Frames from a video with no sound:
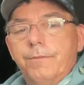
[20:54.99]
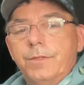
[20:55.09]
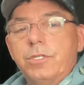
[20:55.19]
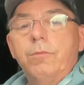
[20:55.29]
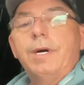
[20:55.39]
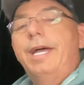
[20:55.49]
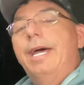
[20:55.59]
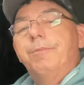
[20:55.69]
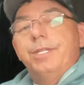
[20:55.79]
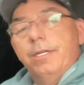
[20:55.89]
So my
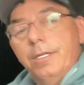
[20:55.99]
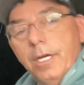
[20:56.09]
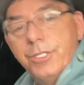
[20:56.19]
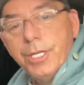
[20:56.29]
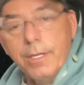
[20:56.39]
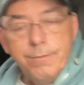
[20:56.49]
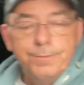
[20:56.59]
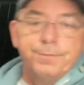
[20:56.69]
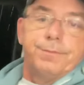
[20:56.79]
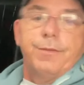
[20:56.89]
apps in a nutshell.
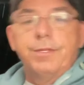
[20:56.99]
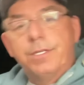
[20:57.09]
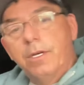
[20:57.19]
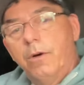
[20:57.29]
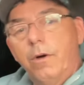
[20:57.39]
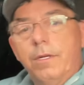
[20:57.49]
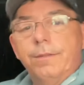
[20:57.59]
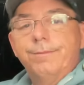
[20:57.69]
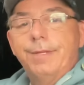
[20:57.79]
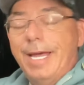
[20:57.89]
So
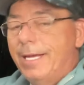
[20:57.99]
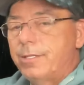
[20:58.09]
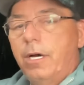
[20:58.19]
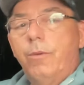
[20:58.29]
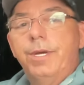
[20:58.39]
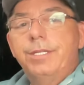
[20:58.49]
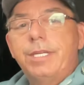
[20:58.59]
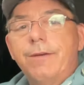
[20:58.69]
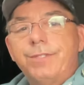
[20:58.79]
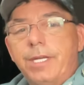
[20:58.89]
as always,
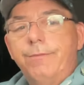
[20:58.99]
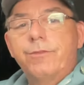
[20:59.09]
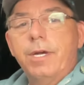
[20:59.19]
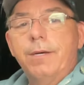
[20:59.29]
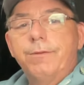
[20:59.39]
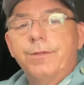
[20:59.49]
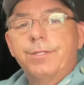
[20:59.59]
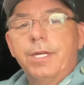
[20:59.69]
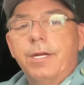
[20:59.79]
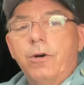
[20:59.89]
have safe
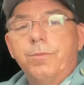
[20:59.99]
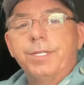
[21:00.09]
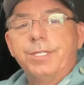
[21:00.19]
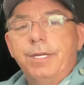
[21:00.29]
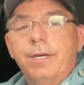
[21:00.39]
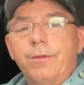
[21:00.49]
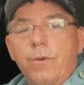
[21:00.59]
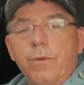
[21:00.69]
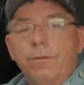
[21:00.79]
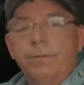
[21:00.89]
travels and I hope to see you on the road.